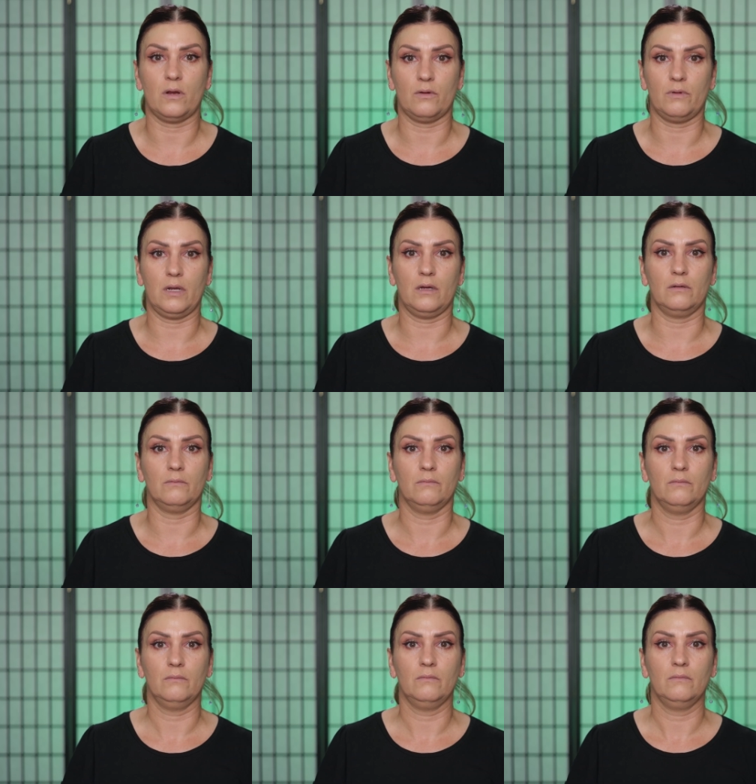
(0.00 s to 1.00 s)
around
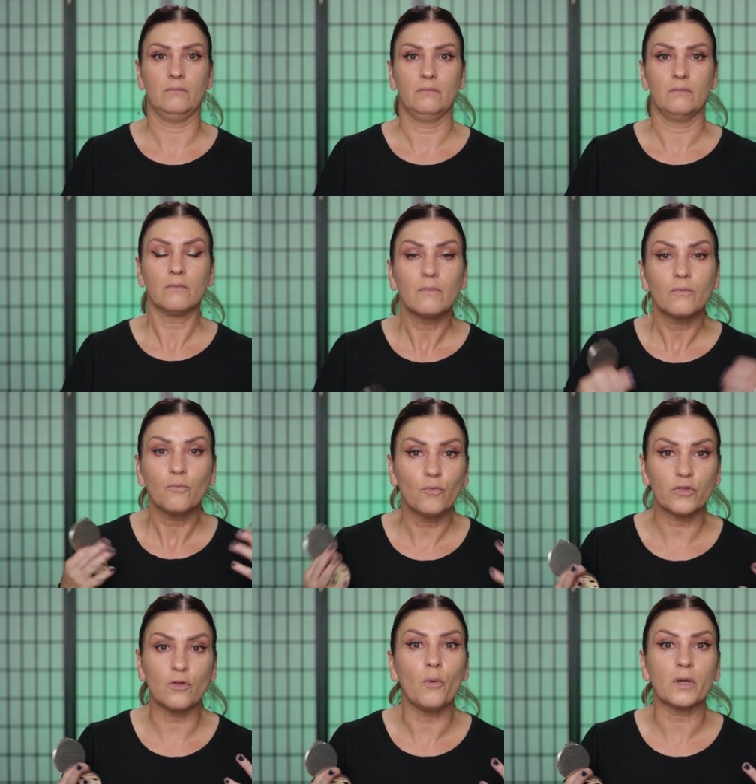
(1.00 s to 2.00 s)

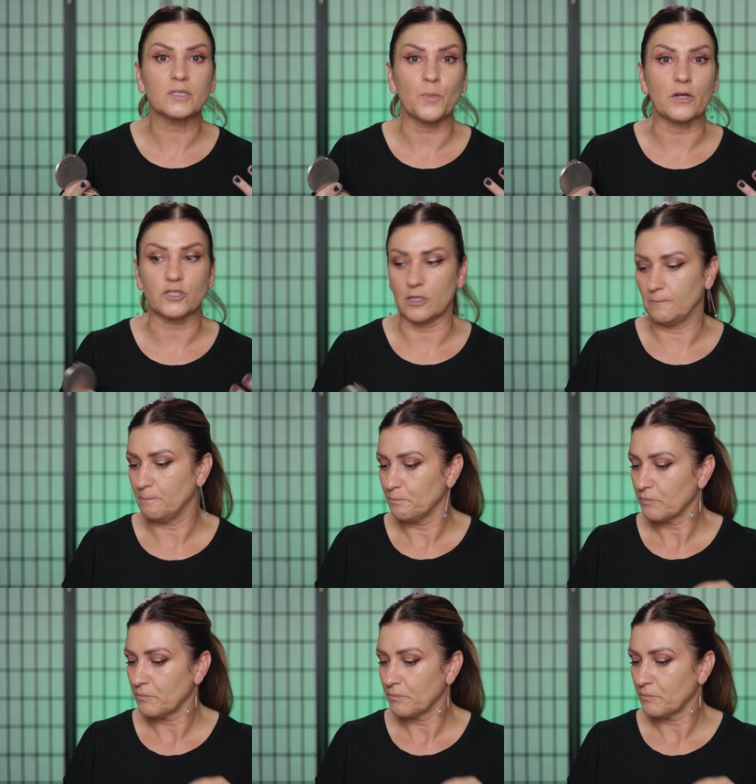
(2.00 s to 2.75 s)
with no expression.